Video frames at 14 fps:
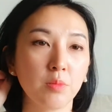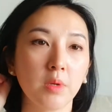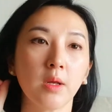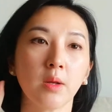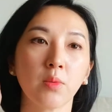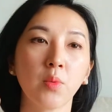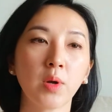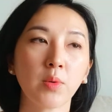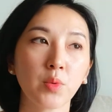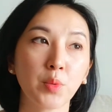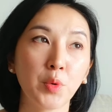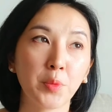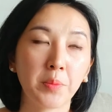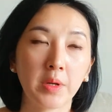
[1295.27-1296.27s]
me. What
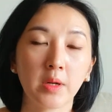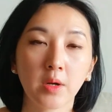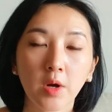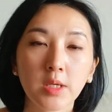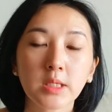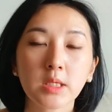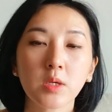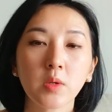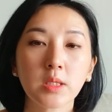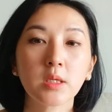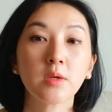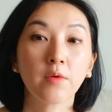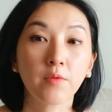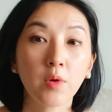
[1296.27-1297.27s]
will be the
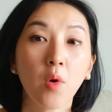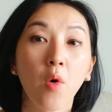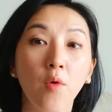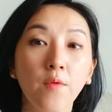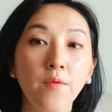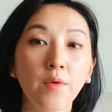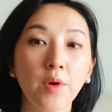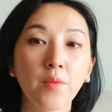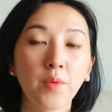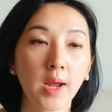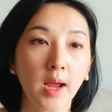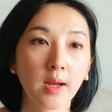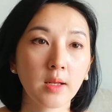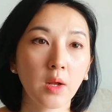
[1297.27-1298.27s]
consequences if you
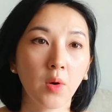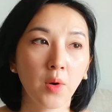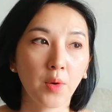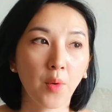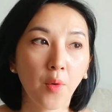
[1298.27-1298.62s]
overreact or